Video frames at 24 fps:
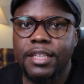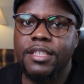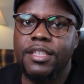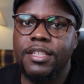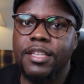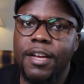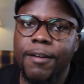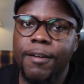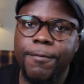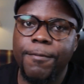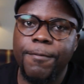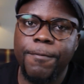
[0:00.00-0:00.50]

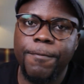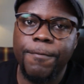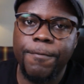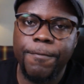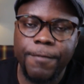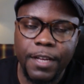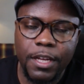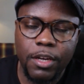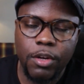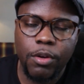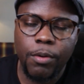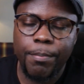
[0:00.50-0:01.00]
their
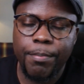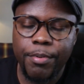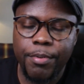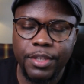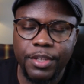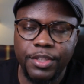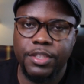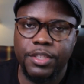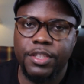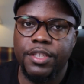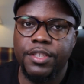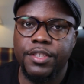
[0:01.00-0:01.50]
fellow
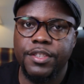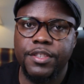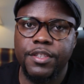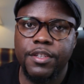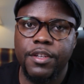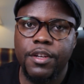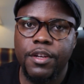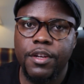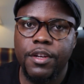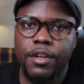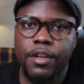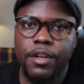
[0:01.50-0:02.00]
presidents
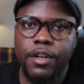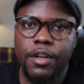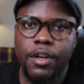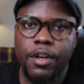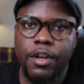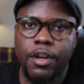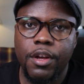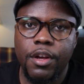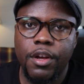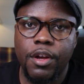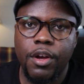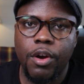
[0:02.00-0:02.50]

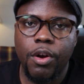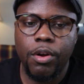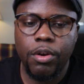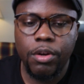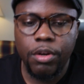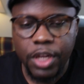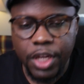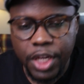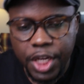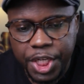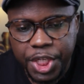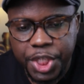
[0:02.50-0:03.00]

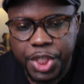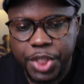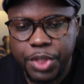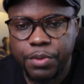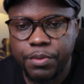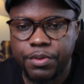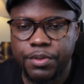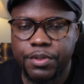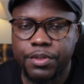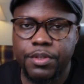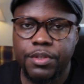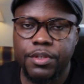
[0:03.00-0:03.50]
on
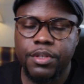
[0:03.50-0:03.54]
issues